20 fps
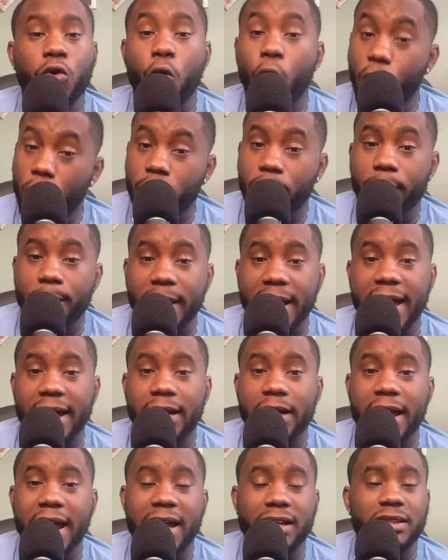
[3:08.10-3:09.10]
cornerback
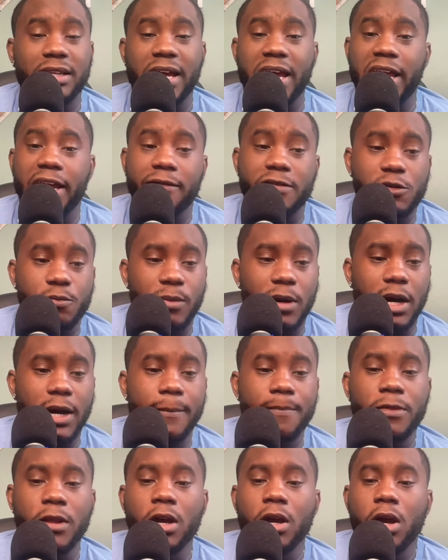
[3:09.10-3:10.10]
at the 8th spot.
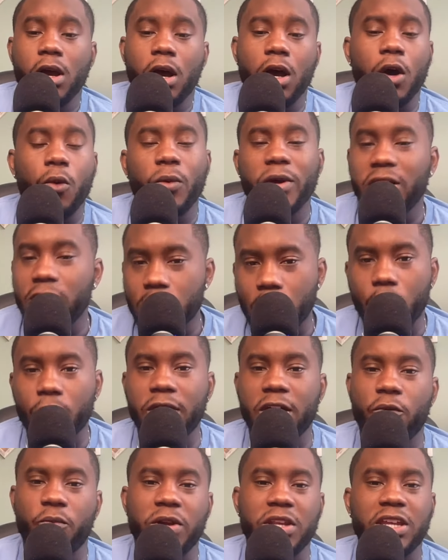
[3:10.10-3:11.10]
We know
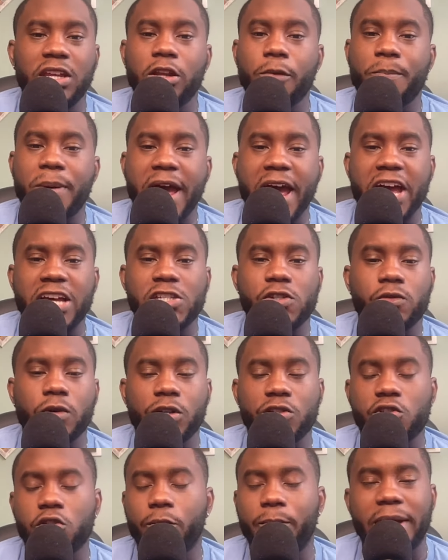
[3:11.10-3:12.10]
that we need a pass
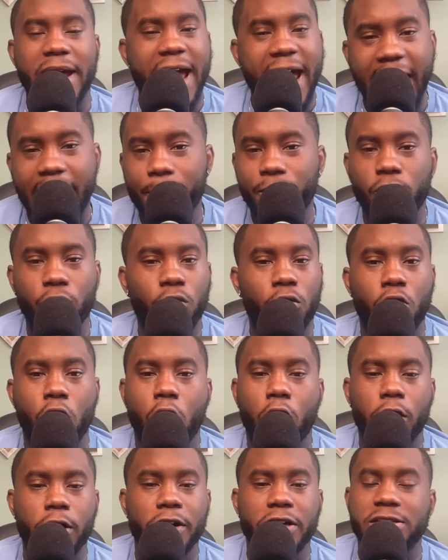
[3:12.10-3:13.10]
rusher, but Abdul
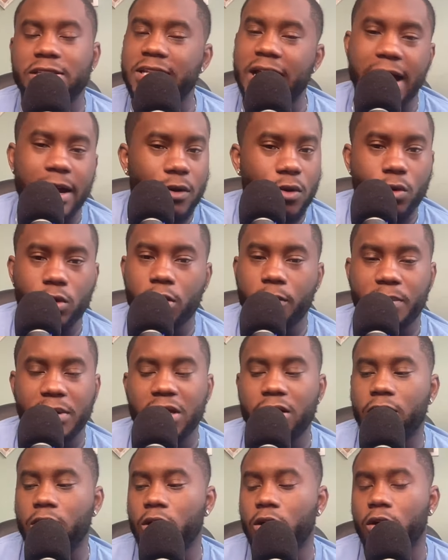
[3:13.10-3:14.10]
Carter is not going to be
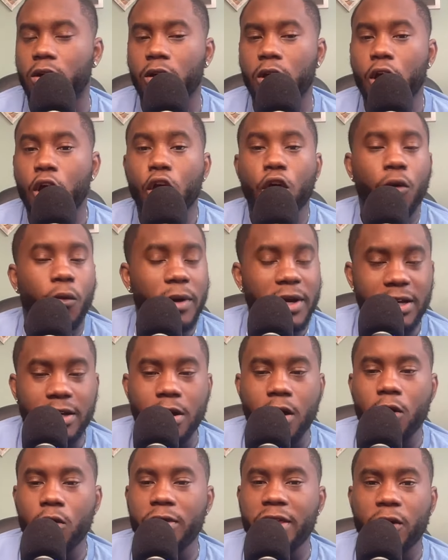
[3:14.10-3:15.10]
there. We
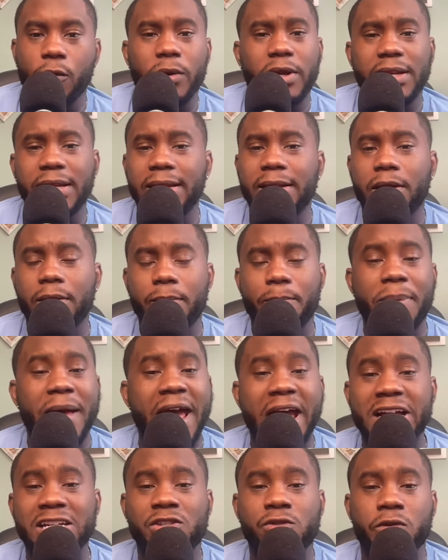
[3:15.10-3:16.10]
know that we need a
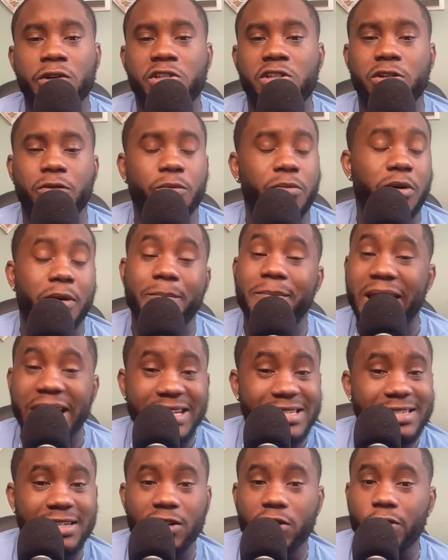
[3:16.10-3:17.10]
pass rusher, but
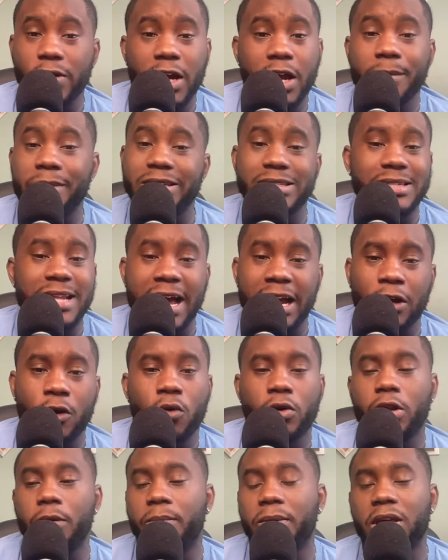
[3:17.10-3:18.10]
Mason Graham is not
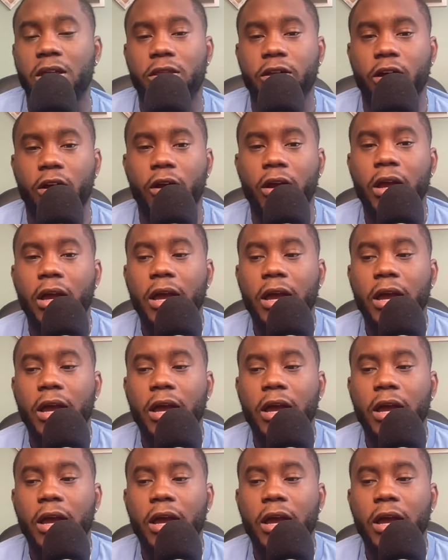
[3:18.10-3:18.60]
going to be there.